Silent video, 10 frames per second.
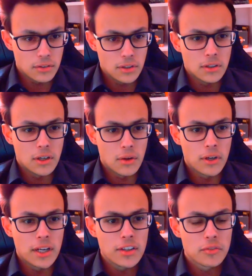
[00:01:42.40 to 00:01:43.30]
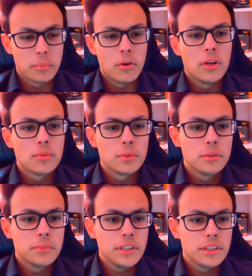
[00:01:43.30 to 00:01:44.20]
Our next point will be
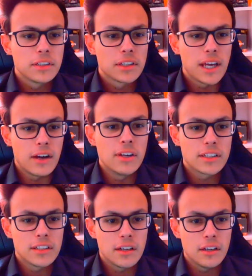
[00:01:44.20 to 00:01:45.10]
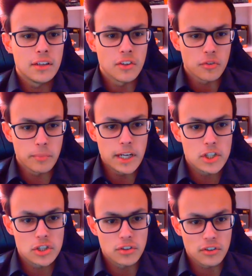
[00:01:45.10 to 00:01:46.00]
the character inspection
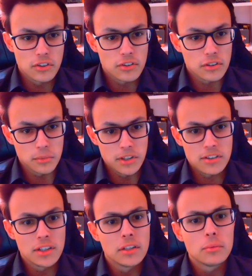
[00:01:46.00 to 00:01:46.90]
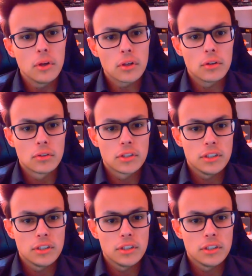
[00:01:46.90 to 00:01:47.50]
system. It's still in work currently,